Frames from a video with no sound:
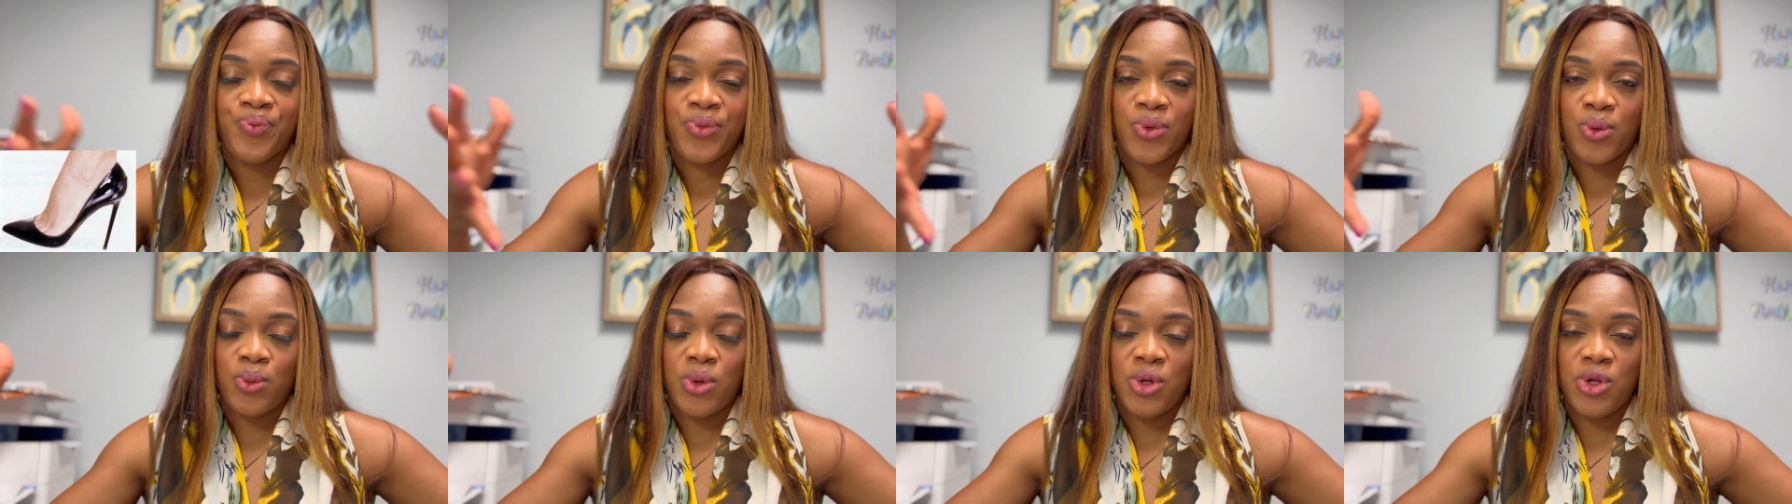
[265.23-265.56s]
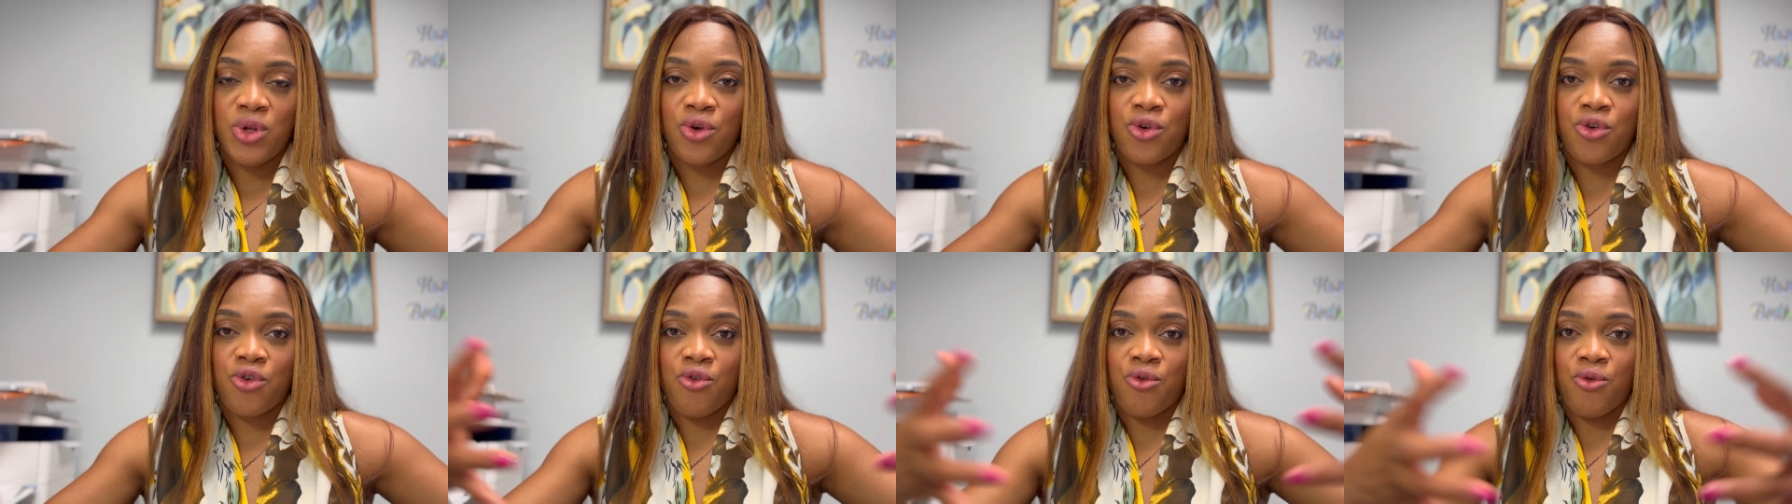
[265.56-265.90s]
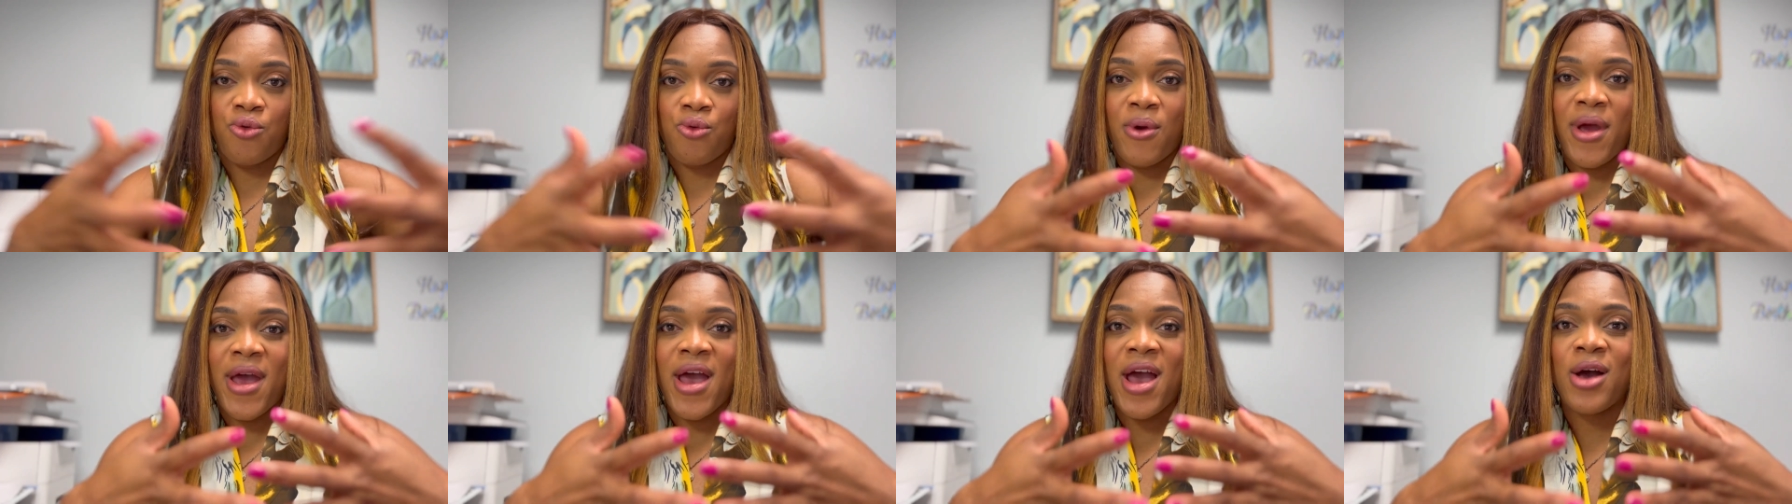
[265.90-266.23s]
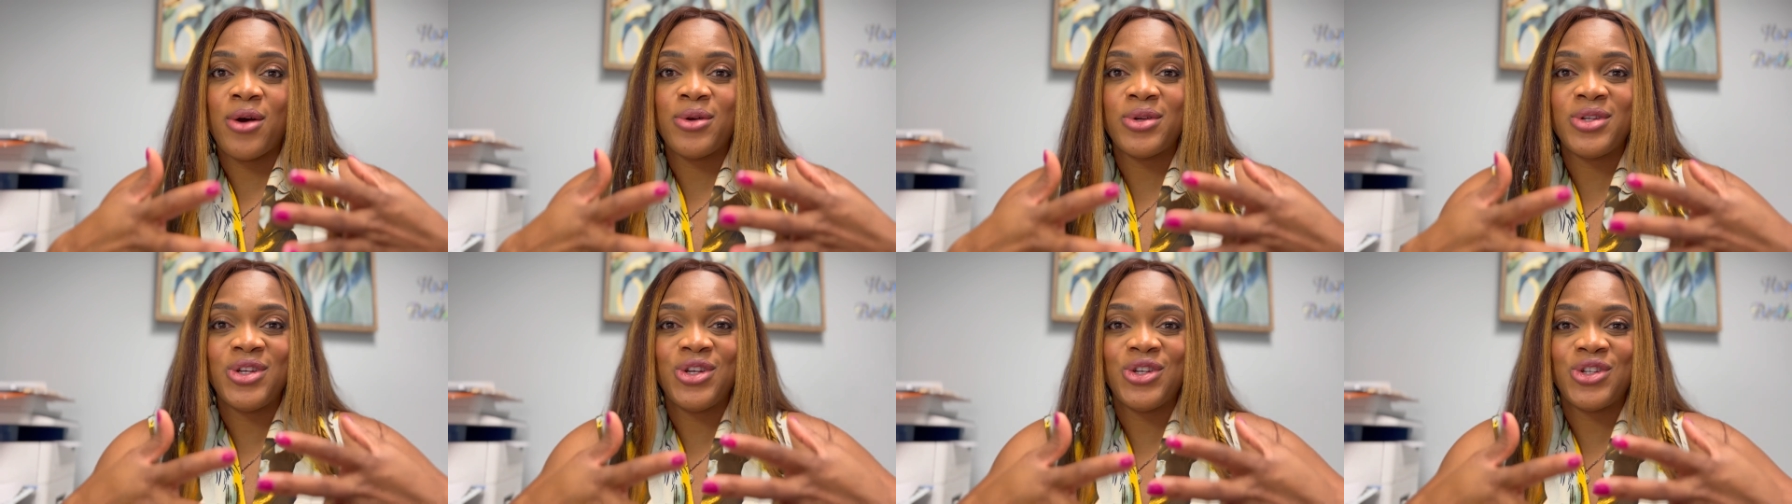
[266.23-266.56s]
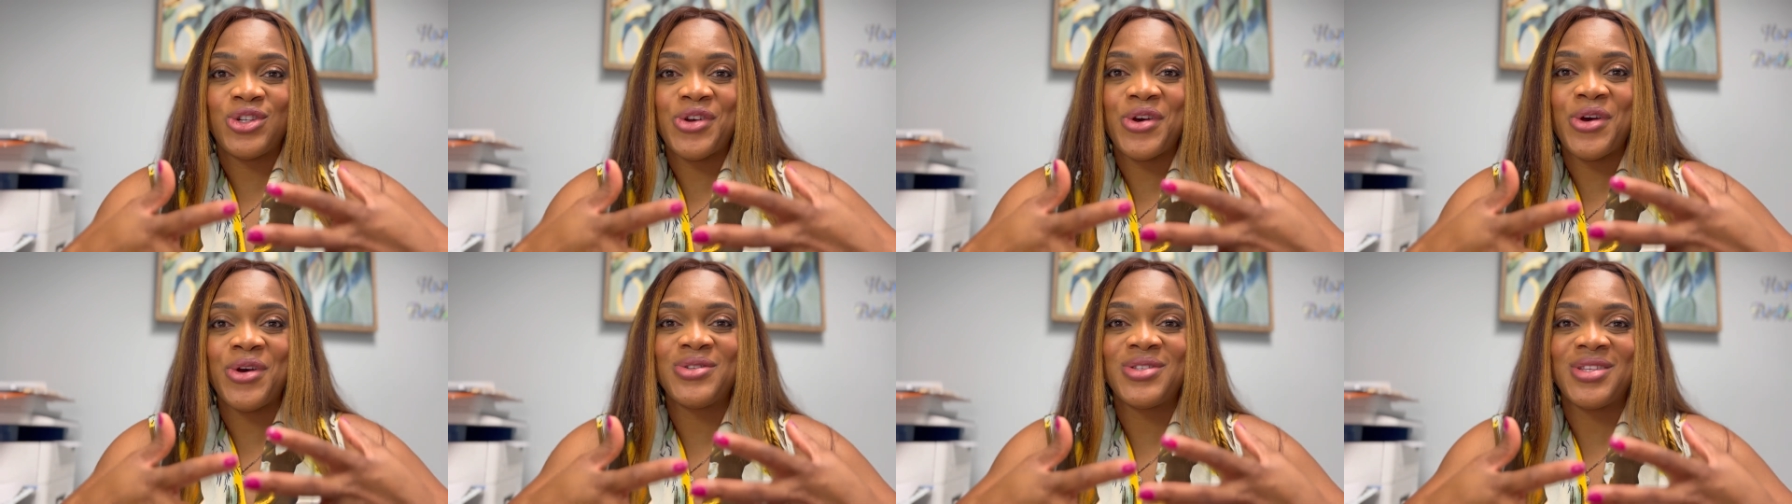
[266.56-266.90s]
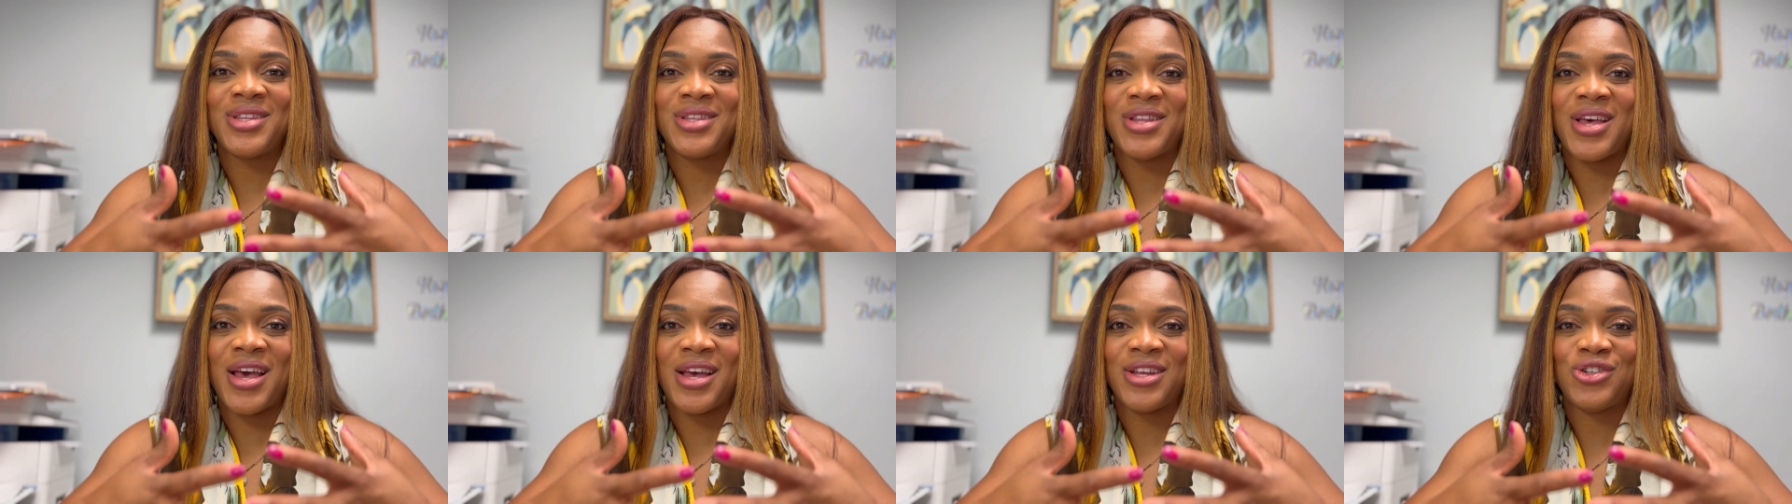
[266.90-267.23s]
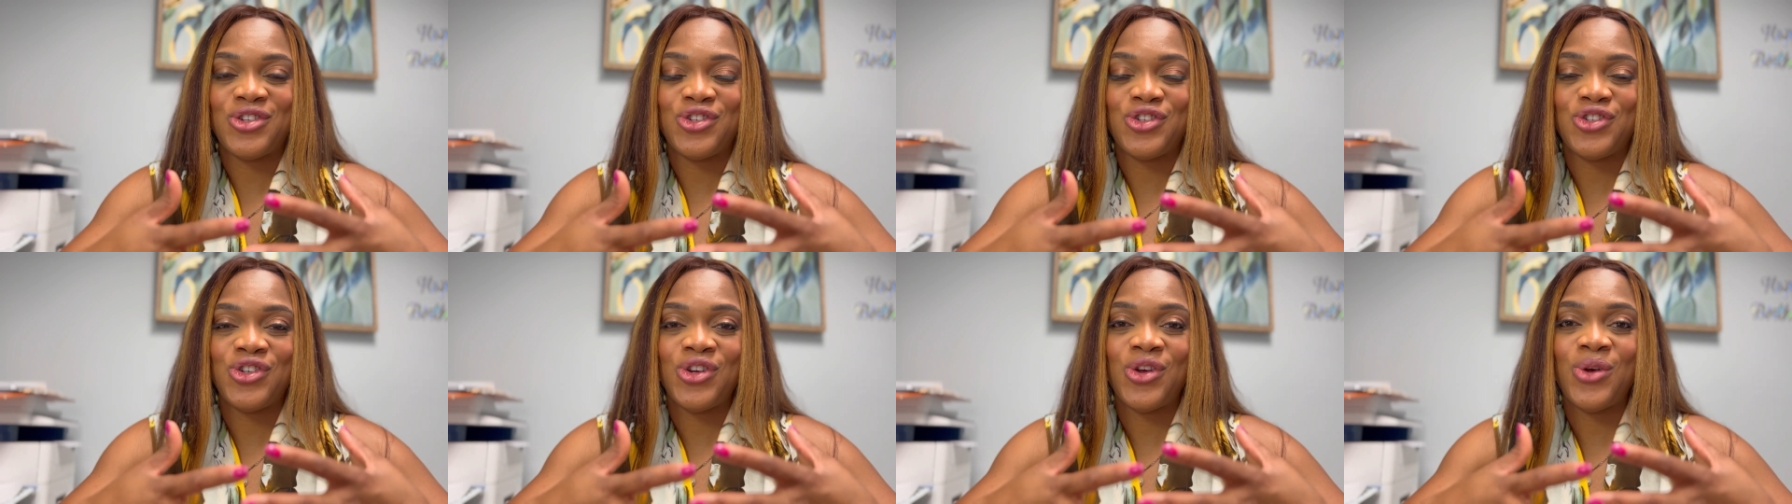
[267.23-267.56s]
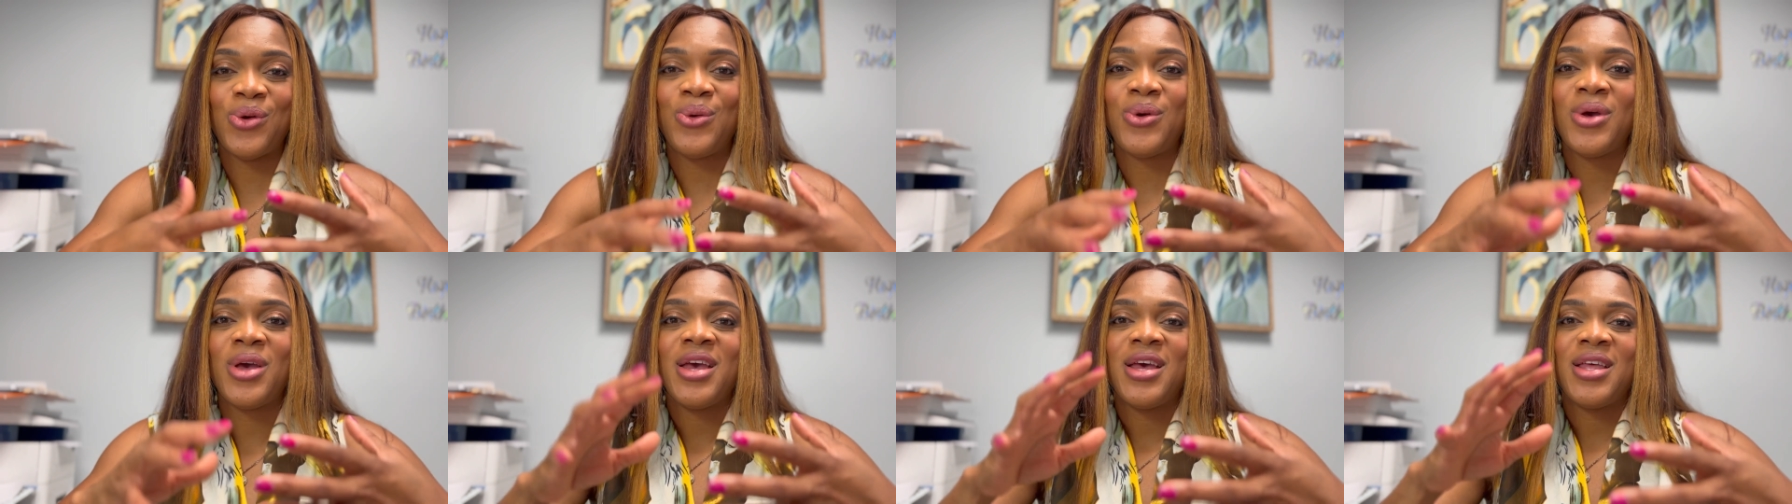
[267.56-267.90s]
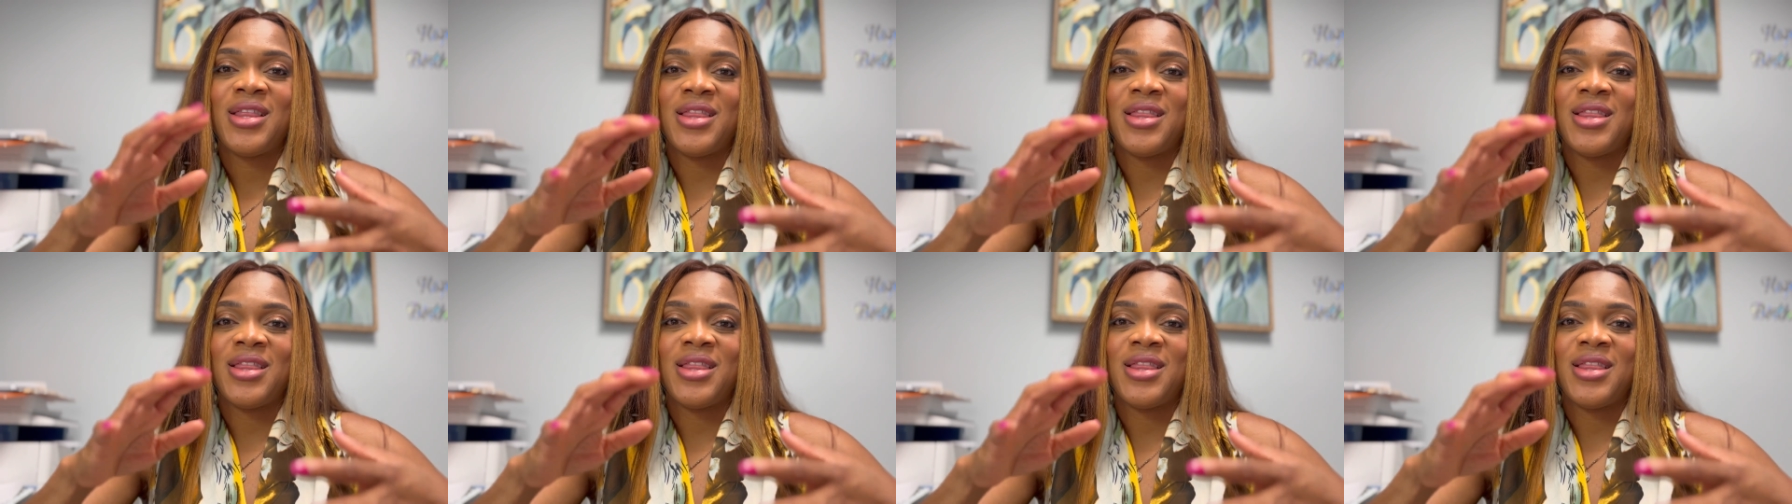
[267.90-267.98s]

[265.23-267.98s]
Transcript: When you crowd your toes in that shoe,